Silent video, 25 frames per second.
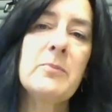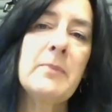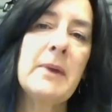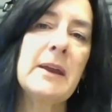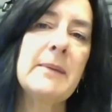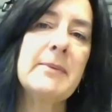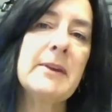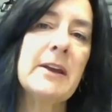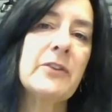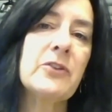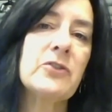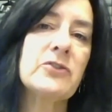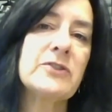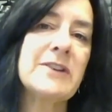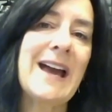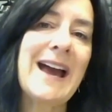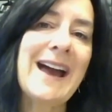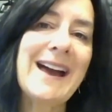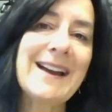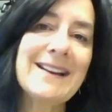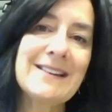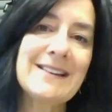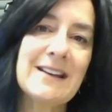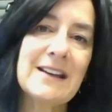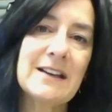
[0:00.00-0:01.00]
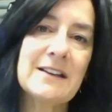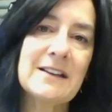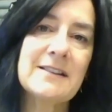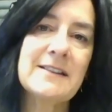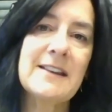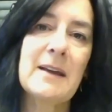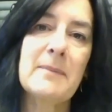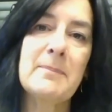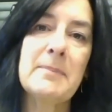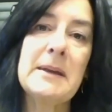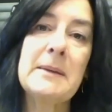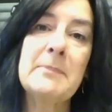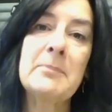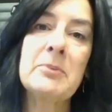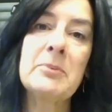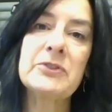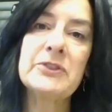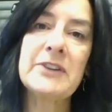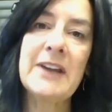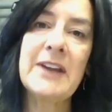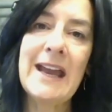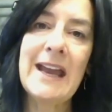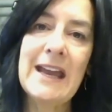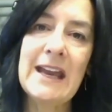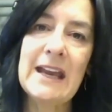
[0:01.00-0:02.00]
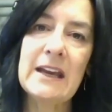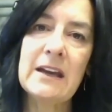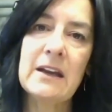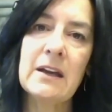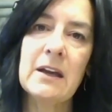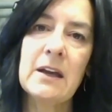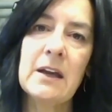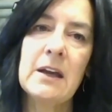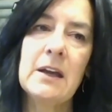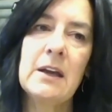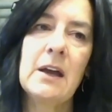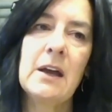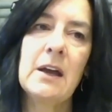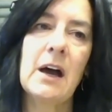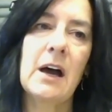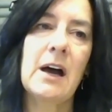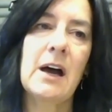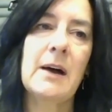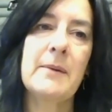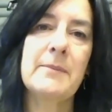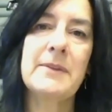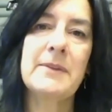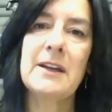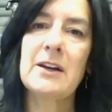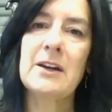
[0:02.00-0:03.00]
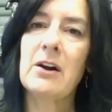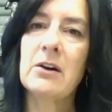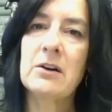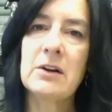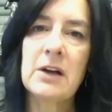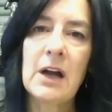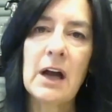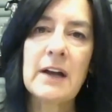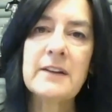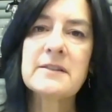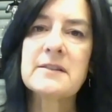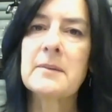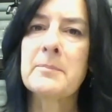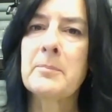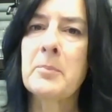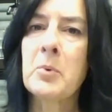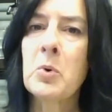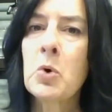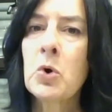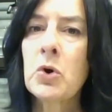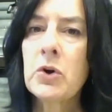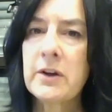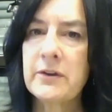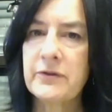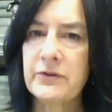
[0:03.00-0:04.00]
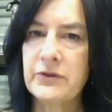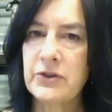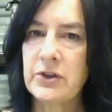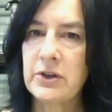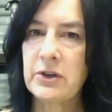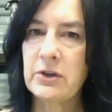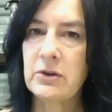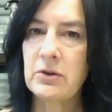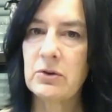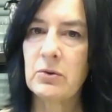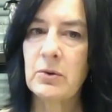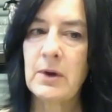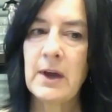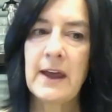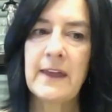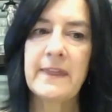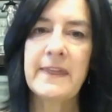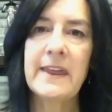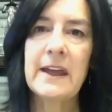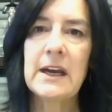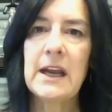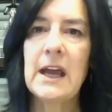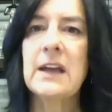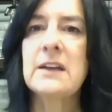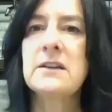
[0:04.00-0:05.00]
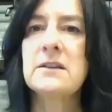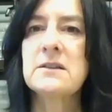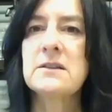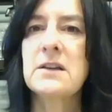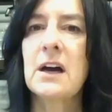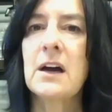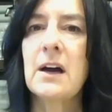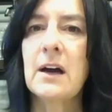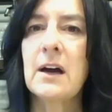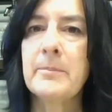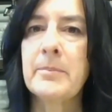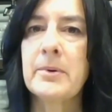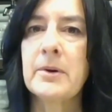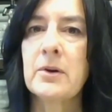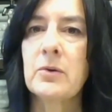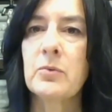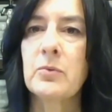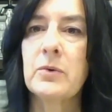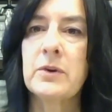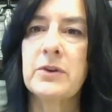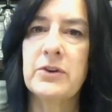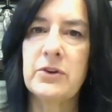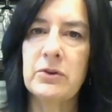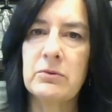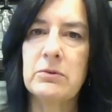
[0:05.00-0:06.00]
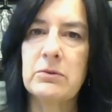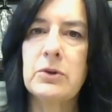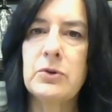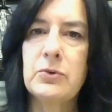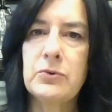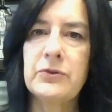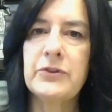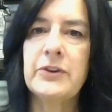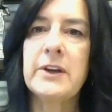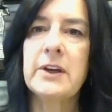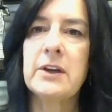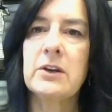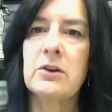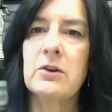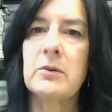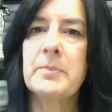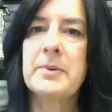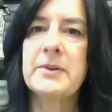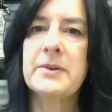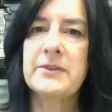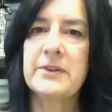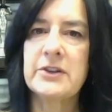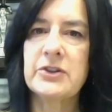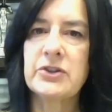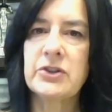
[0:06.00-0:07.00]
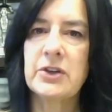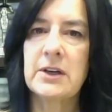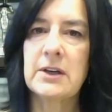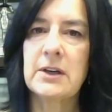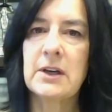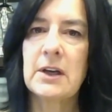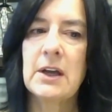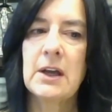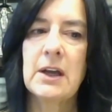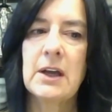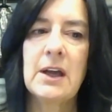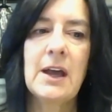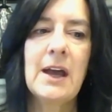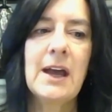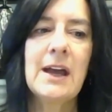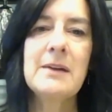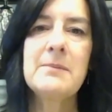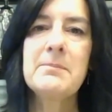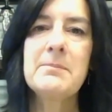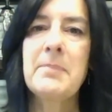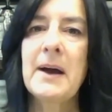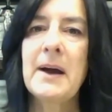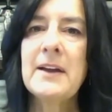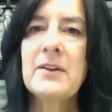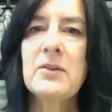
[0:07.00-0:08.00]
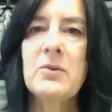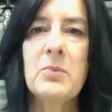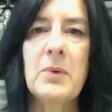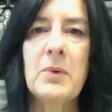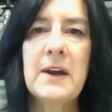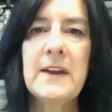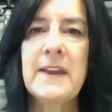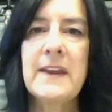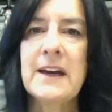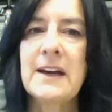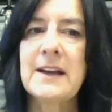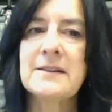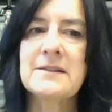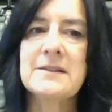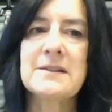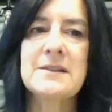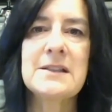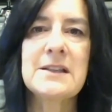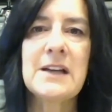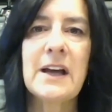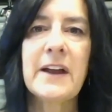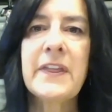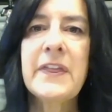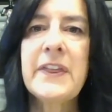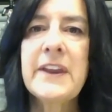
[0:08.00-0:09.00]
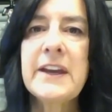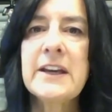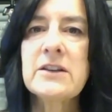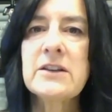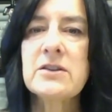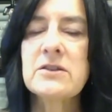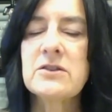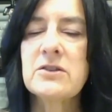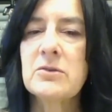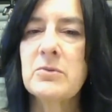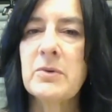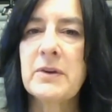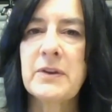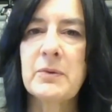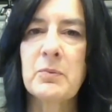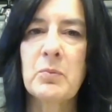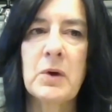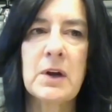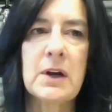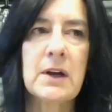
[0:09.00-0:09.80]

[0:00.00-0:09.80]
may be other tactics that people take that are not supportive to you that end up with you losing your position. And by the way, that has nothing to do with